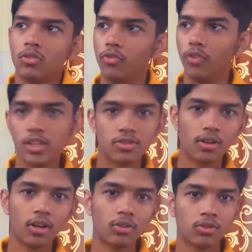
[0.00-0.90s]
venture
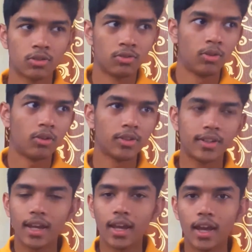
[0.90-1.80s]
out throughout the
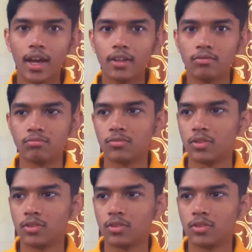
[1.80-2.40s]
day and